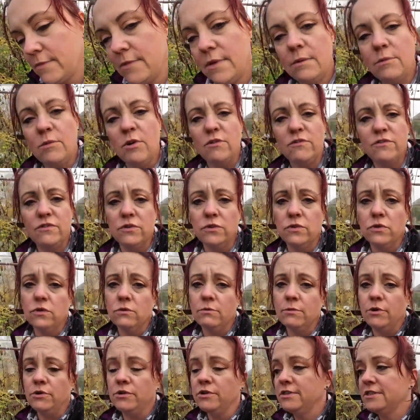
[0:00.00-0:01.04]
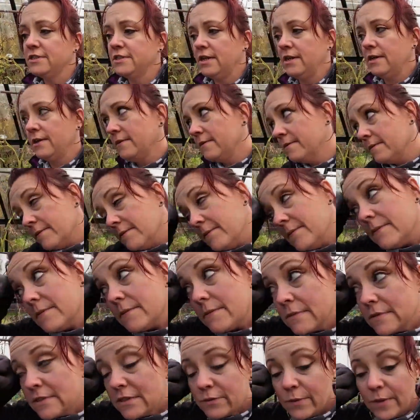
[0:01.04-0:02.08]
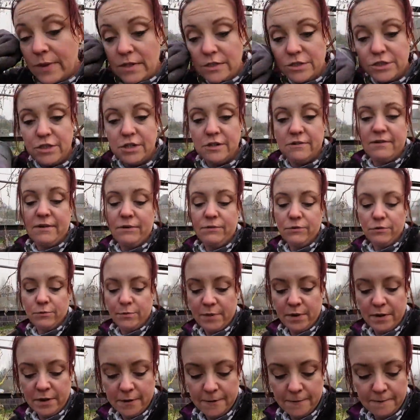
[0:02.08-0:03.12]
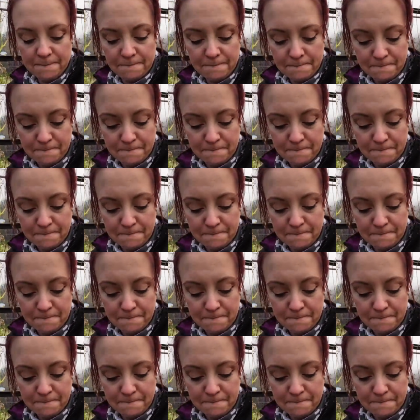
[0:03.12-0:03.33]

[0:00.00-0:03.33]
I'm off home, honestly. Squelching around up here.